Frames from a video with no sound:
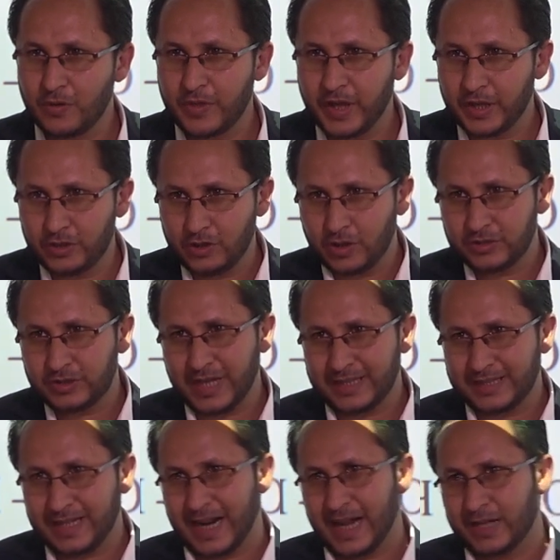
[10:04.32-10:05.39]
they don't
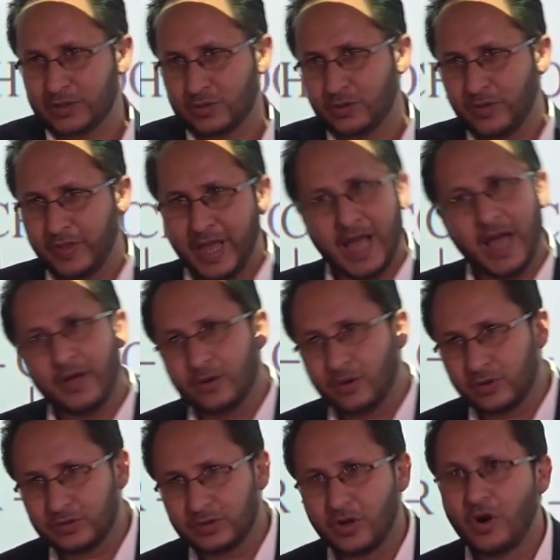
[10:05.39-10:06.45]
attract to the
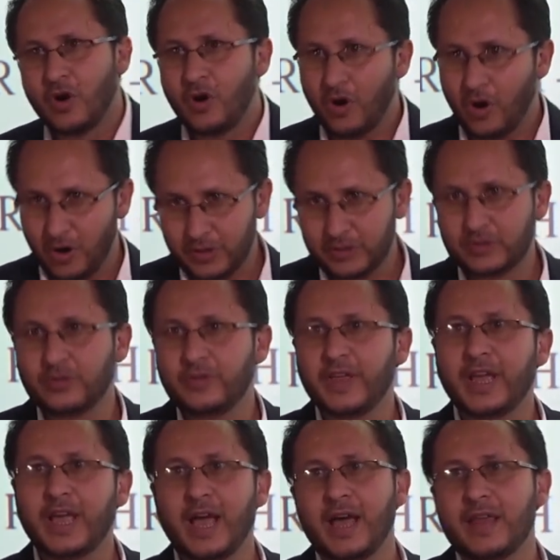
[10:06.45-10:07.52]
anode or to the
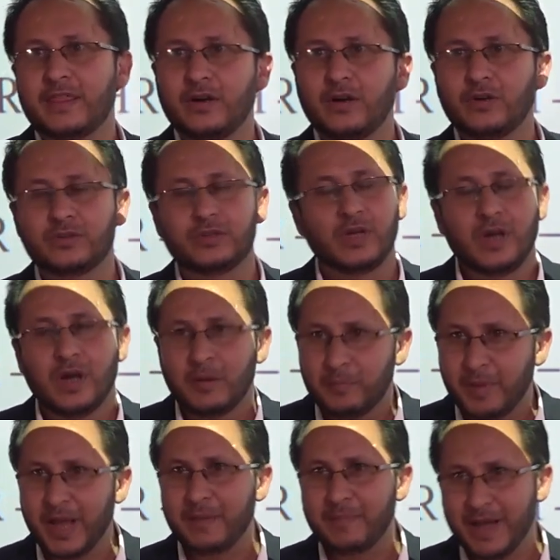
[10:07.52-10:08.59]
cathode
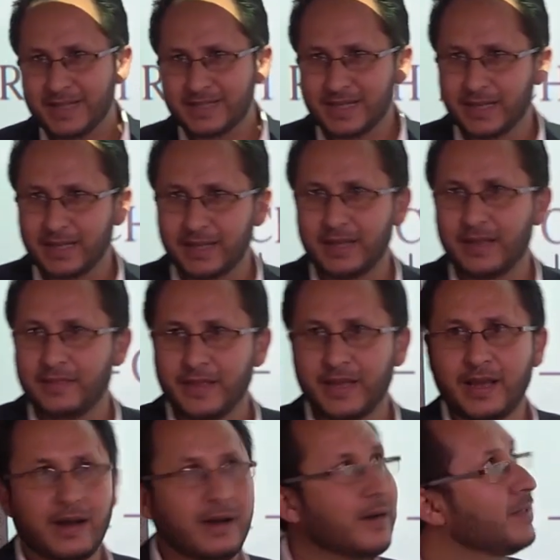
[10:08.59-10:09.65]
by passing the
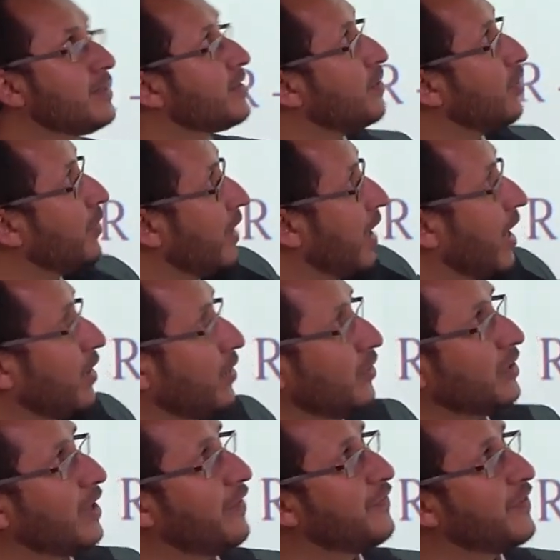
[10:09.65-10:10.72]
current, so they are
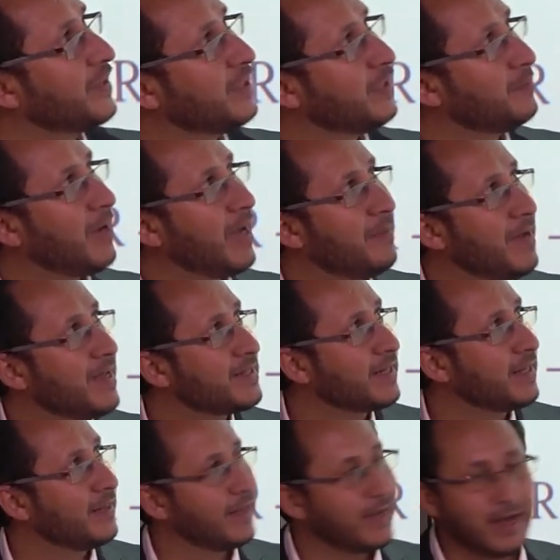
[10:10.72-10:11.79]
not affected by
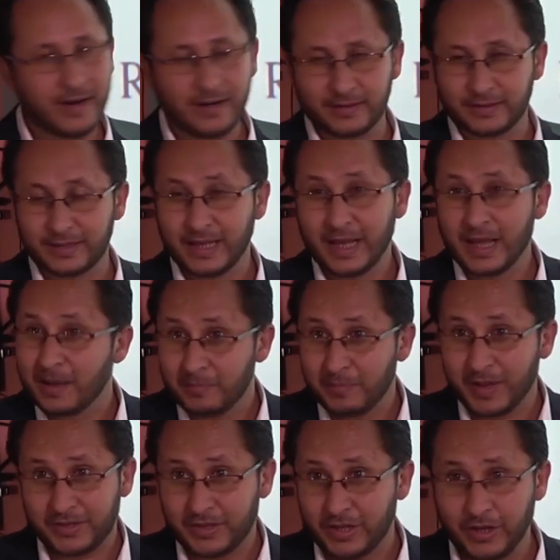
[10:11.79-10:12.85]
passing the current.
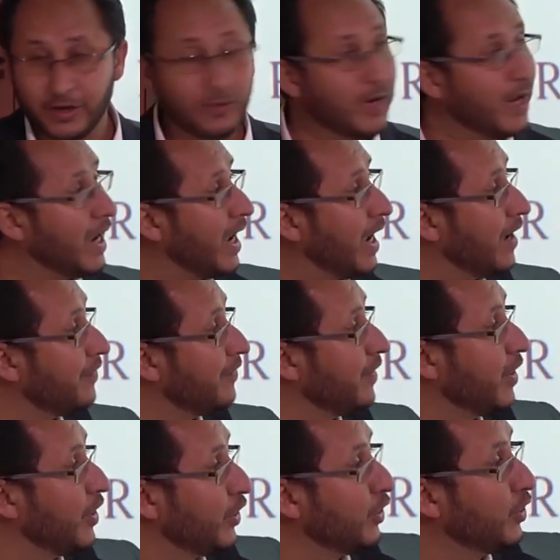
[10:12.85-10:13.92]
But here we have
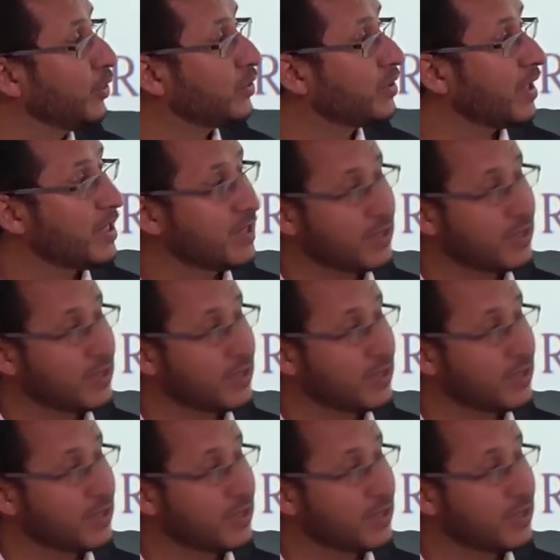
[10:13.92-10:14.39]
neutral